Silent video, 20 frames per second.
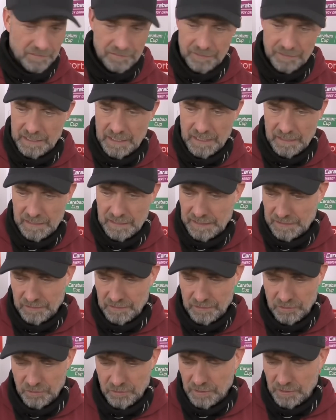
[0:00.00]
If we
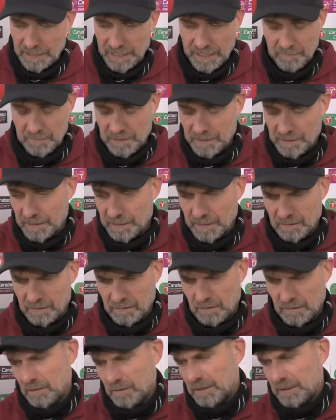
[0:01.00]
get into a game and
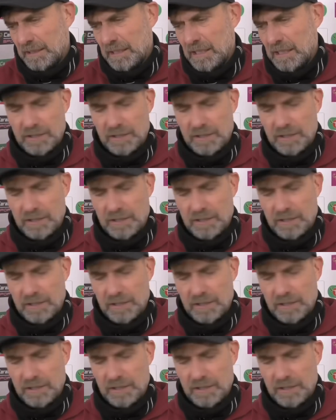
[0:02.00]
think, oh, okay,